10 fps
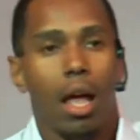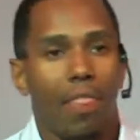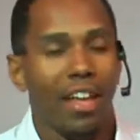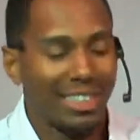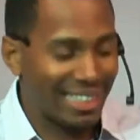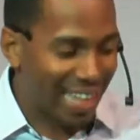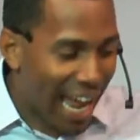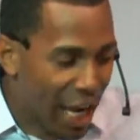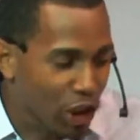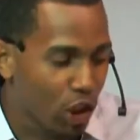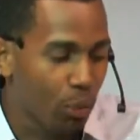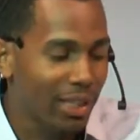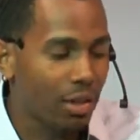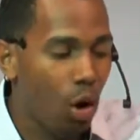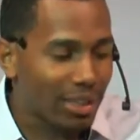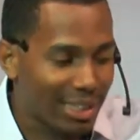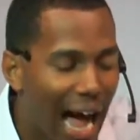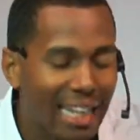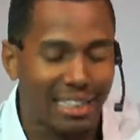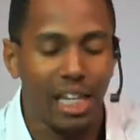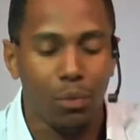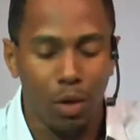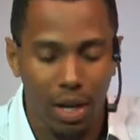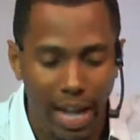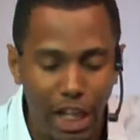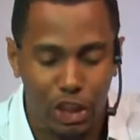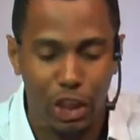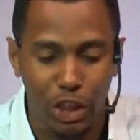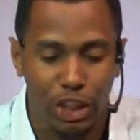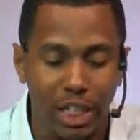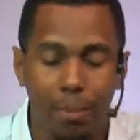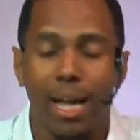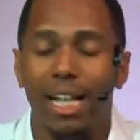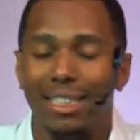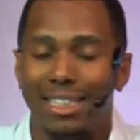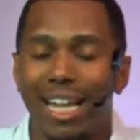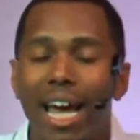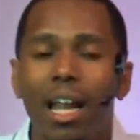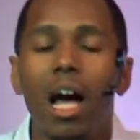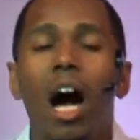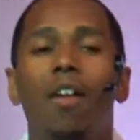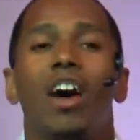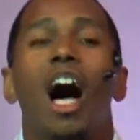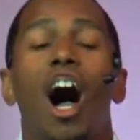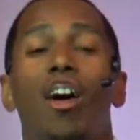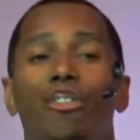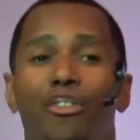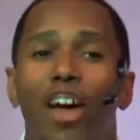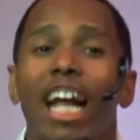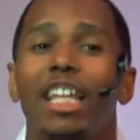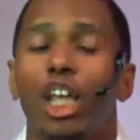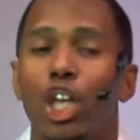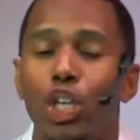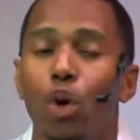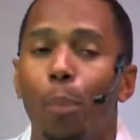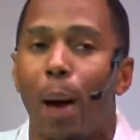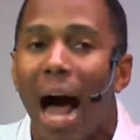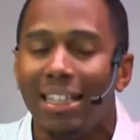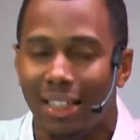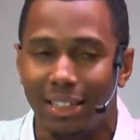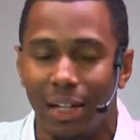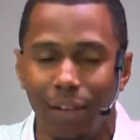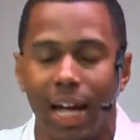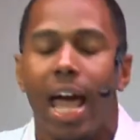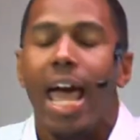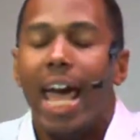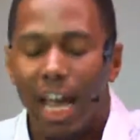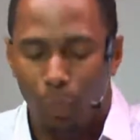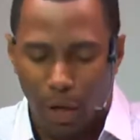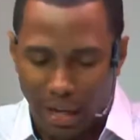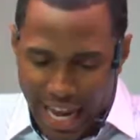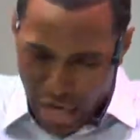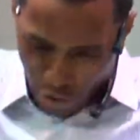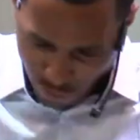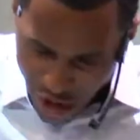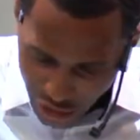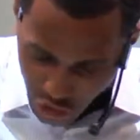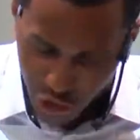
this dangerous or toxic relationship, instead of affecting you positively, it will infect